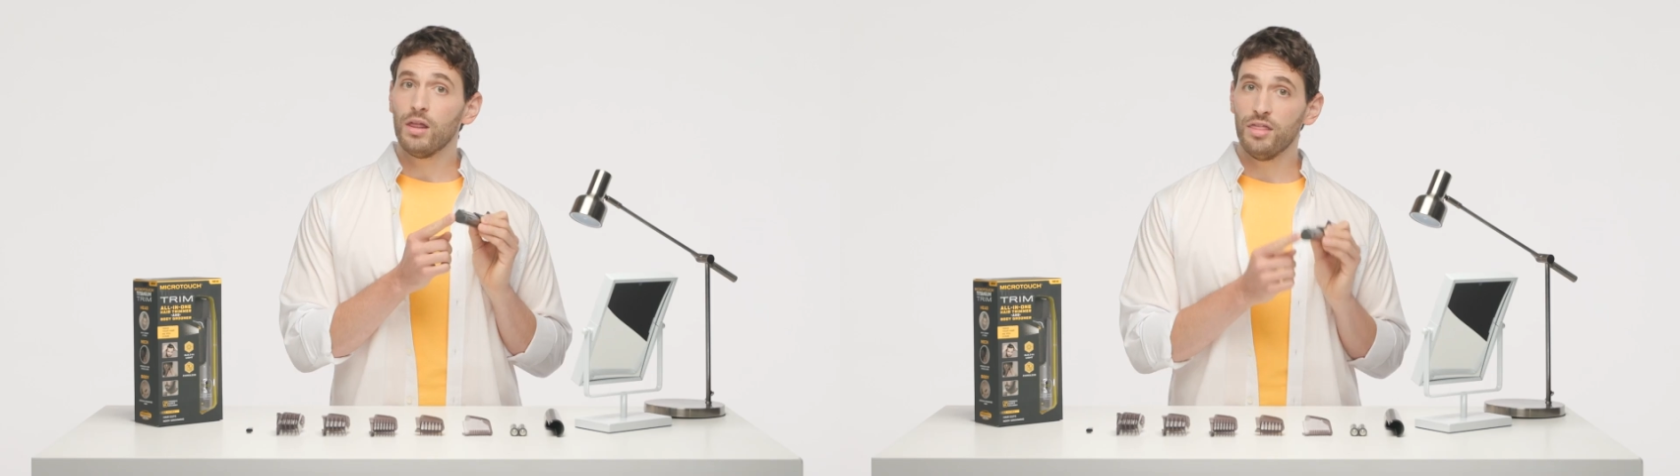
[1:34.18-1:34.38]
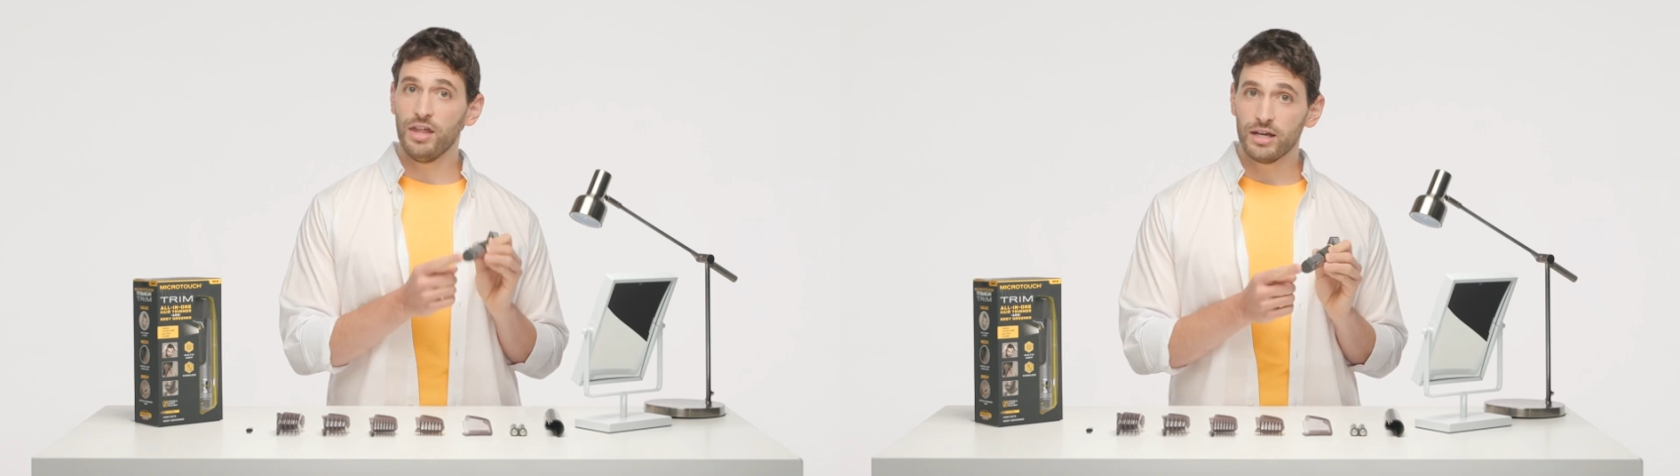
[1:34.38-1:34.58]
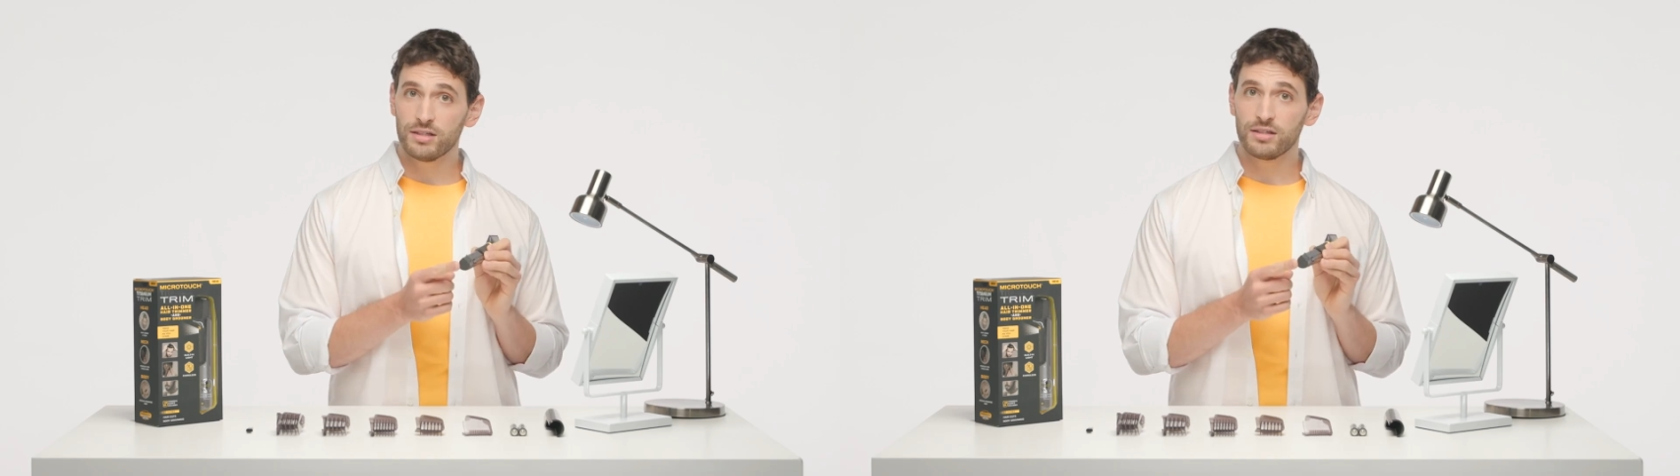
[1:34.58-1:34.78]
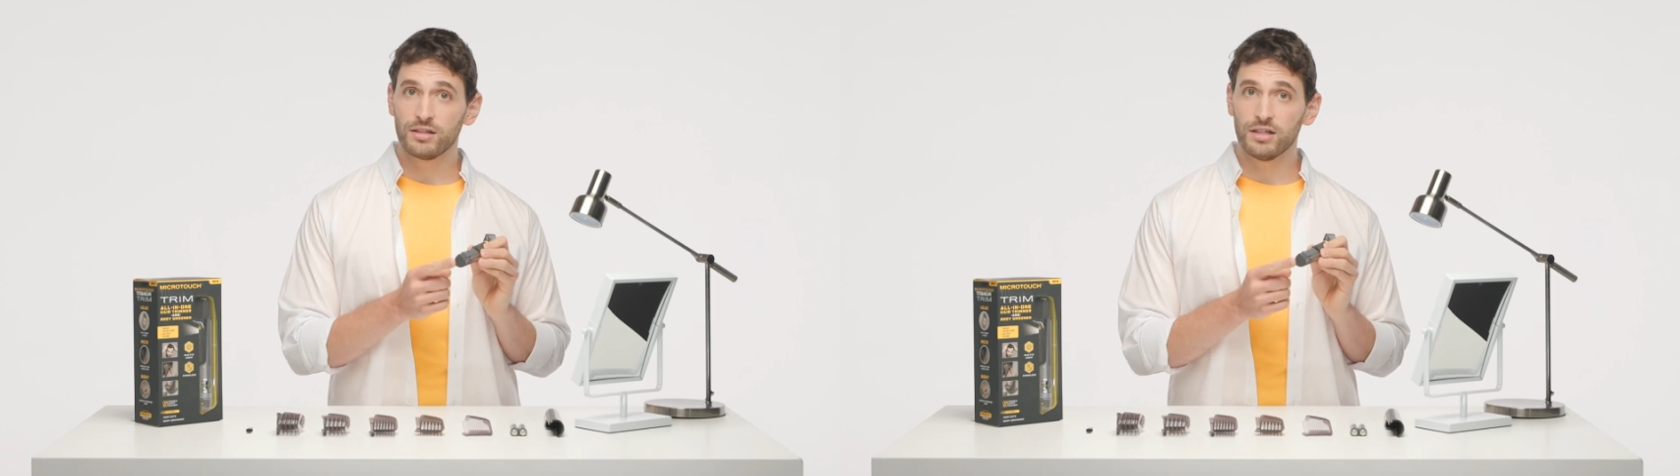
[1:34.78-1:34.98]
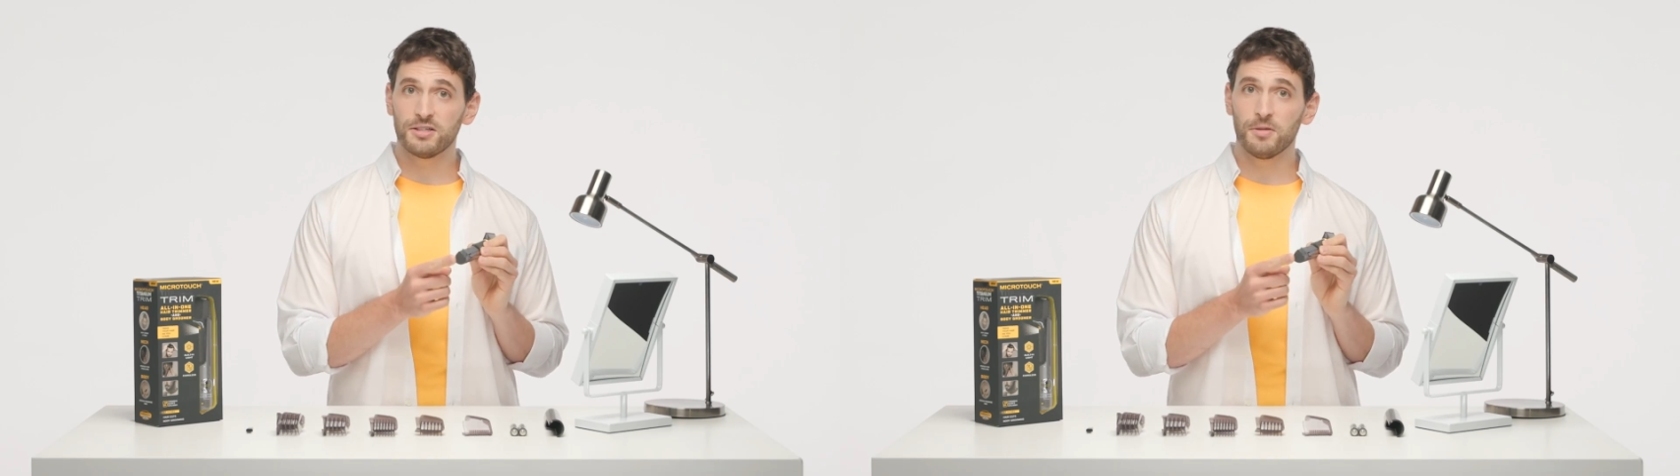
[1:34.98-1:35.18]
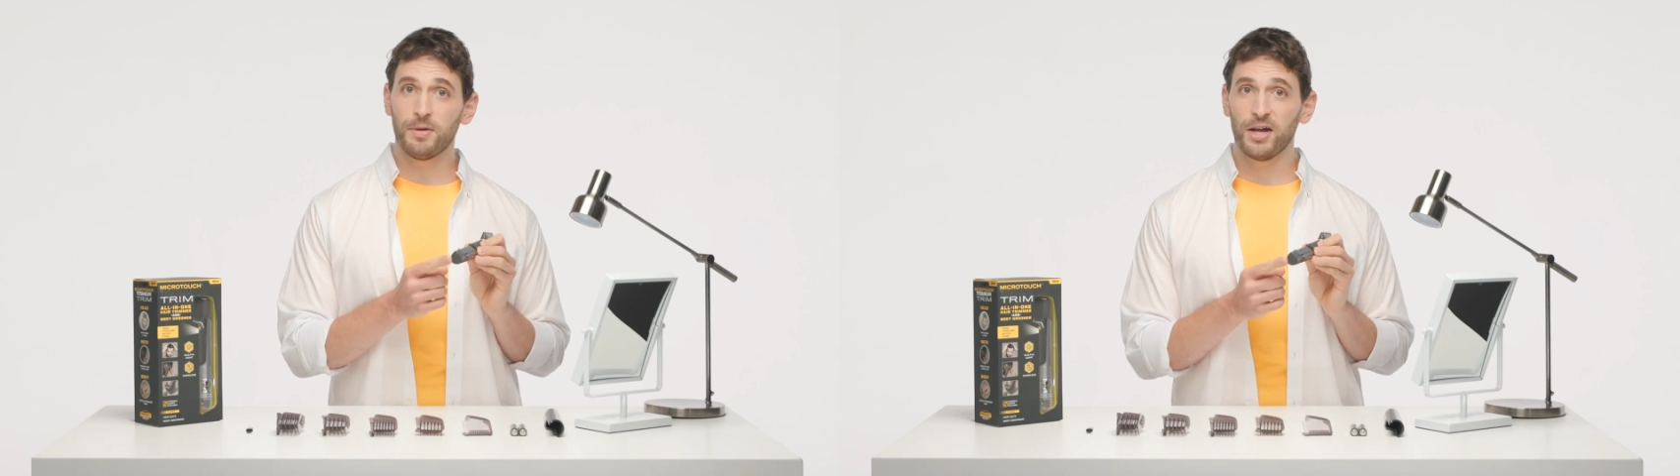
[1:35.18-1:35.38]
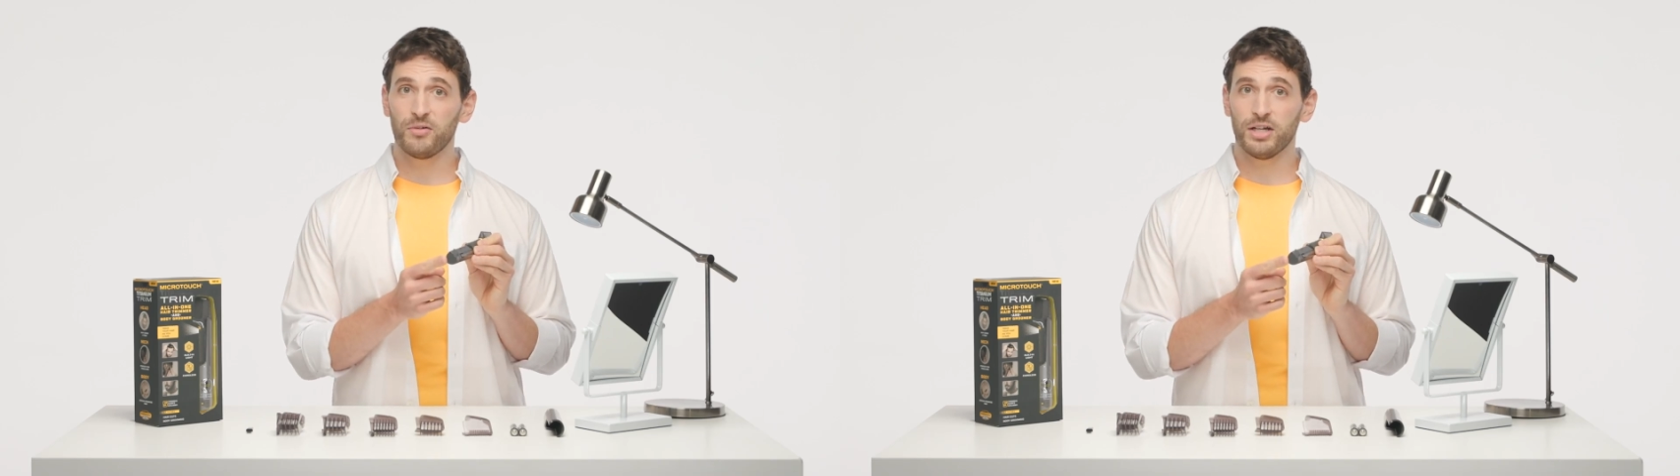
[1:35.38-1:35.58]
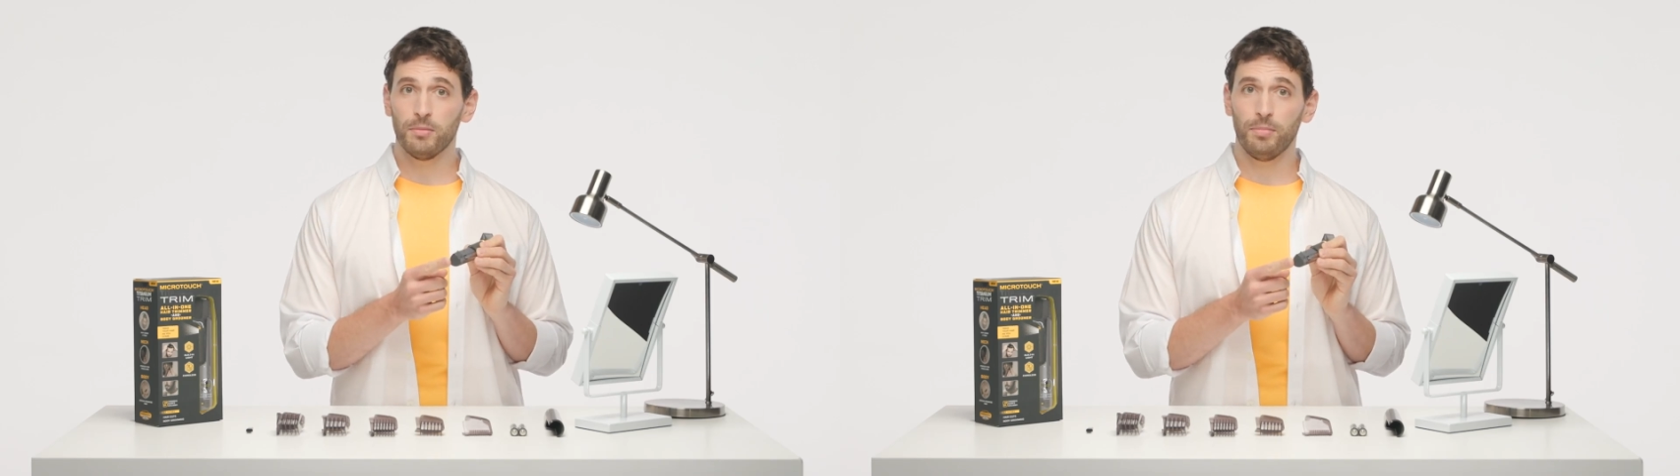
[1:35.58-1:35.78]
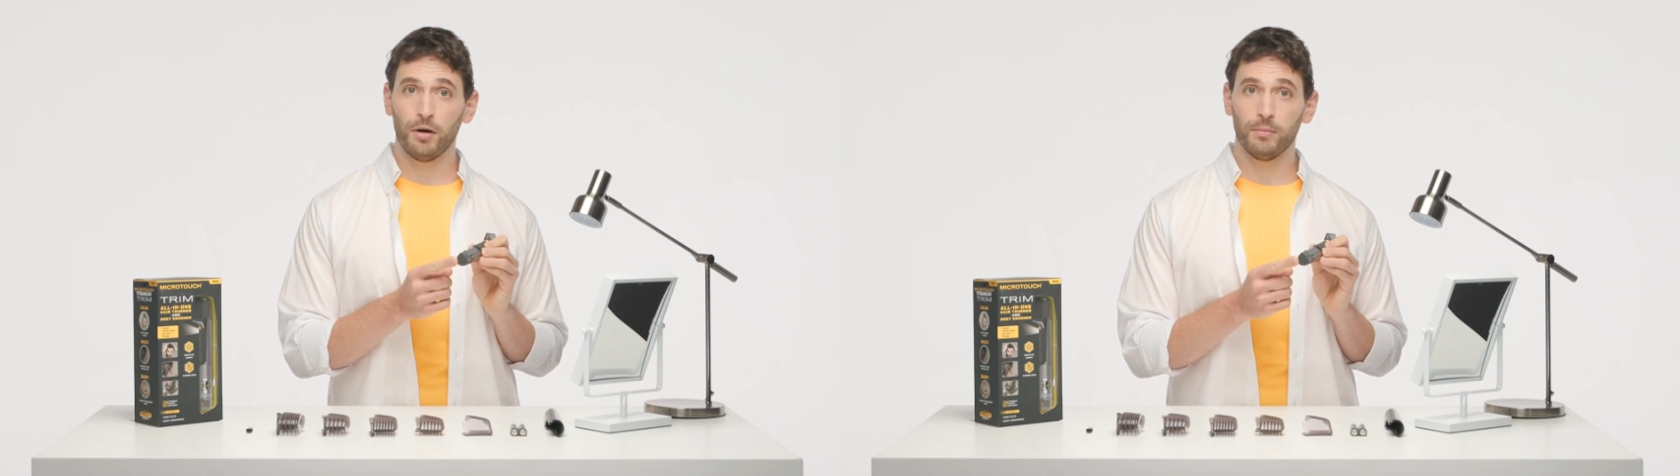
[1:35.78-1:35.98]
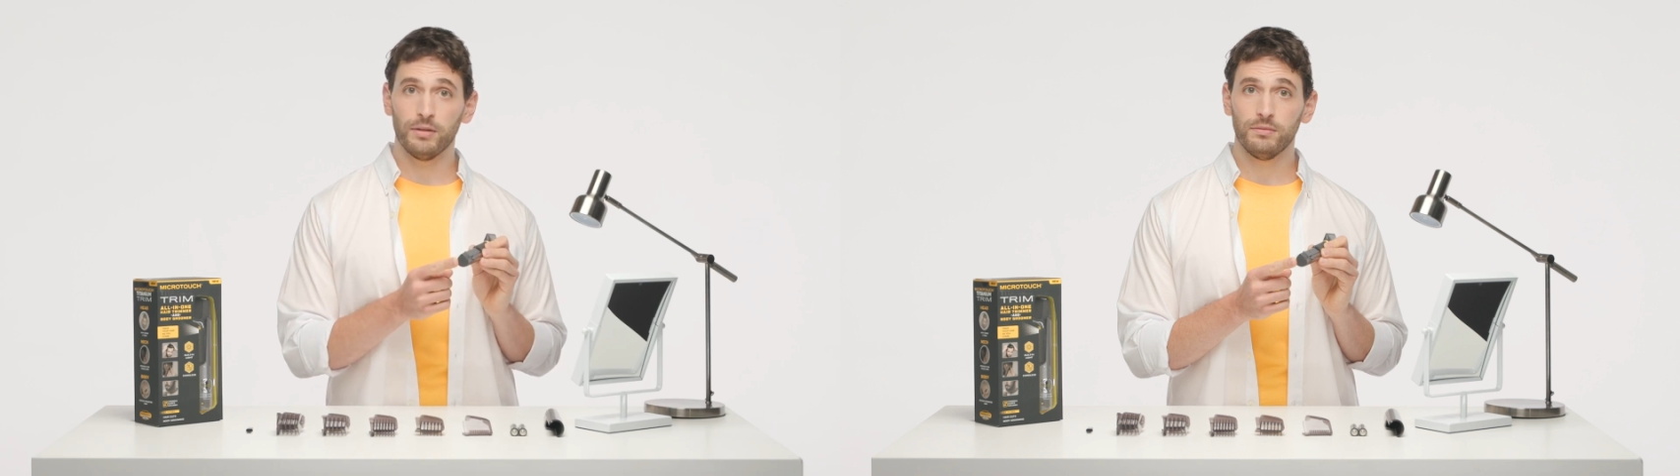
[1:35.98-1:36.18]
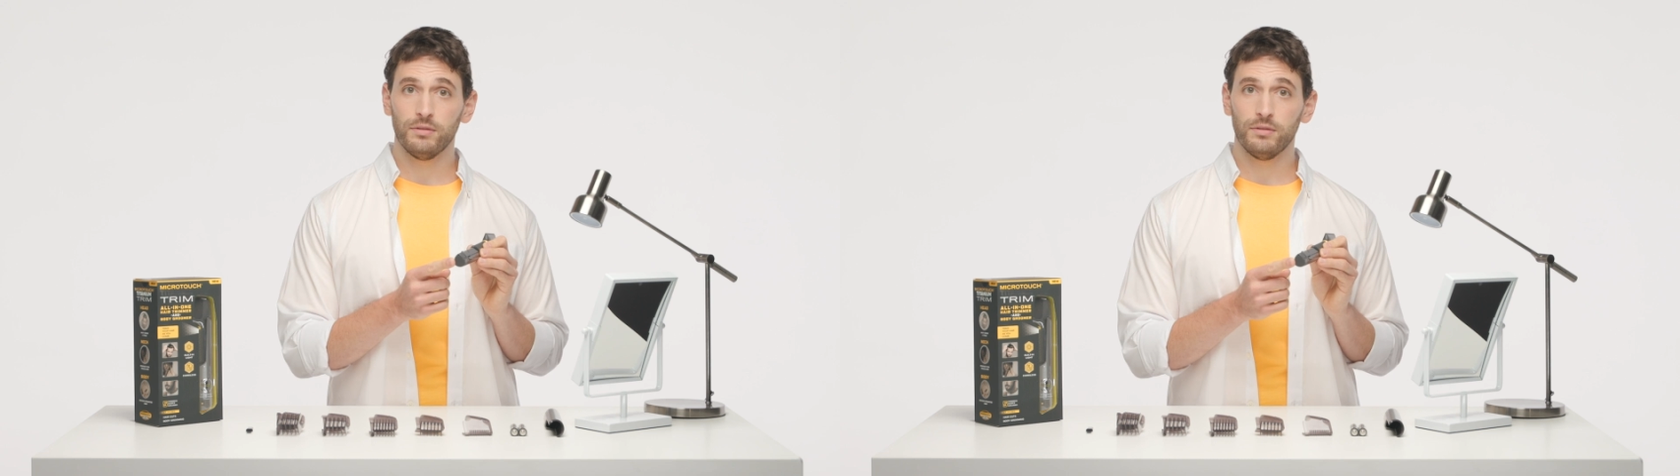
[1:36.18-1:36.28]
This is the battery compartment.